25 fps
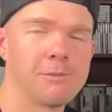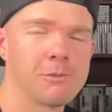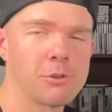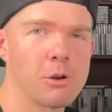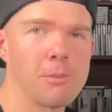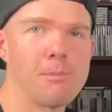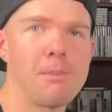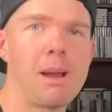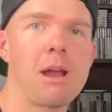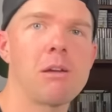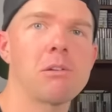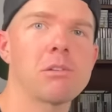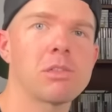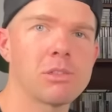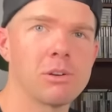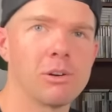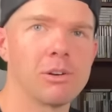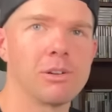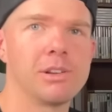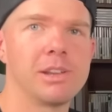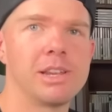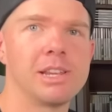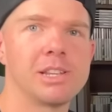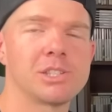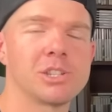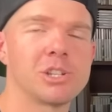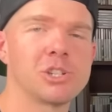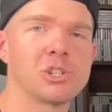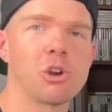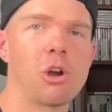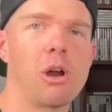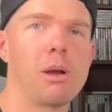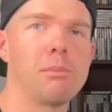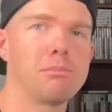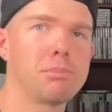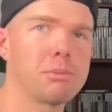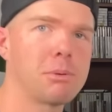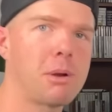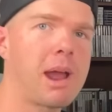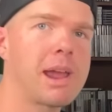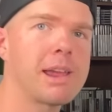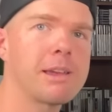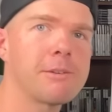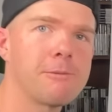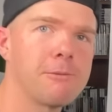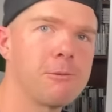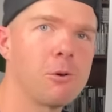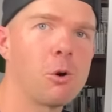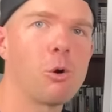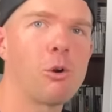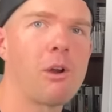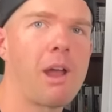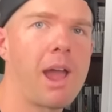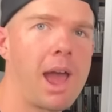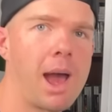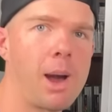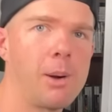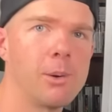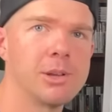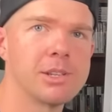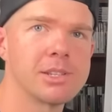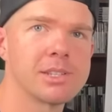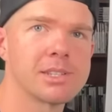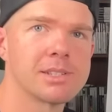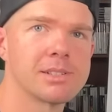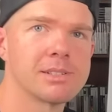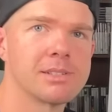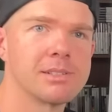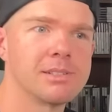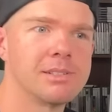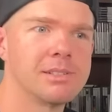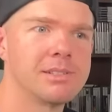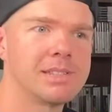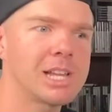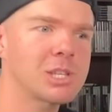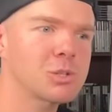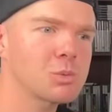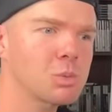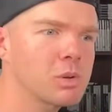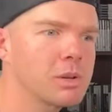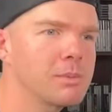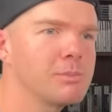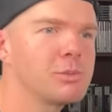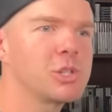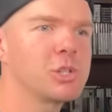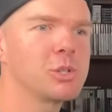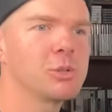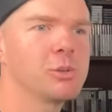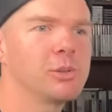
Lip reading: for a marathon is to try and break 4 hours. That's what I'm